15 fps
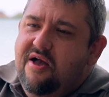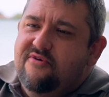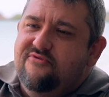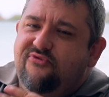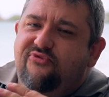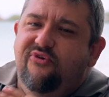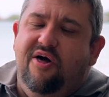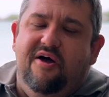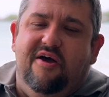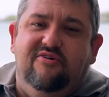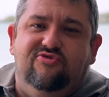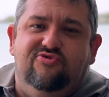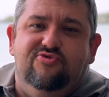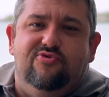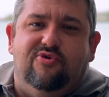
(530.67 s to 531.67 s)

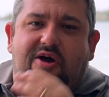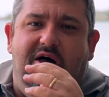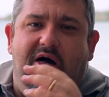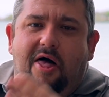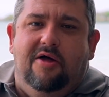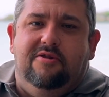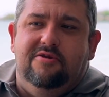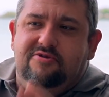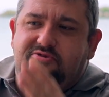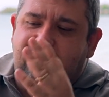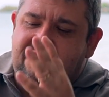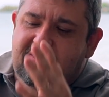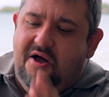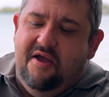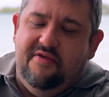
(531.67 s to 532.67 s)
flies, you can't
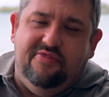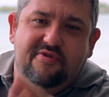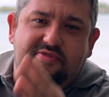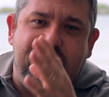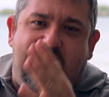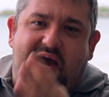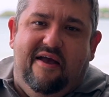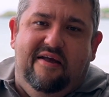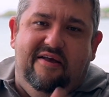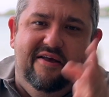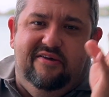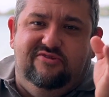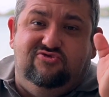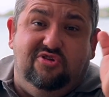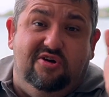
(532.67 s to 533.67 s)
deny that that
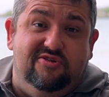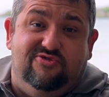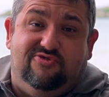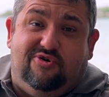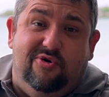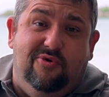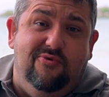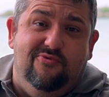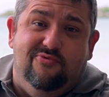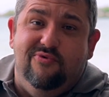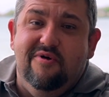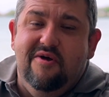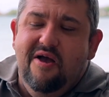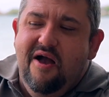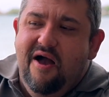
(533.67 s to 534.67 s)
is just cool.
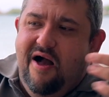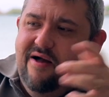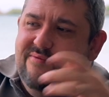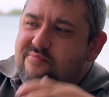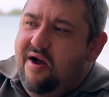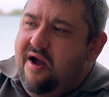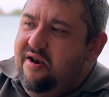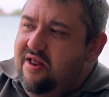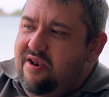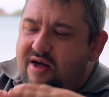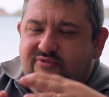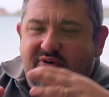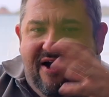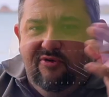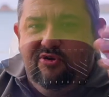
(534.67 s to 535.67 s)
And I
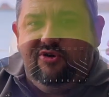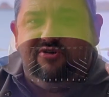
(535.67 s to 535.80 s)
love how you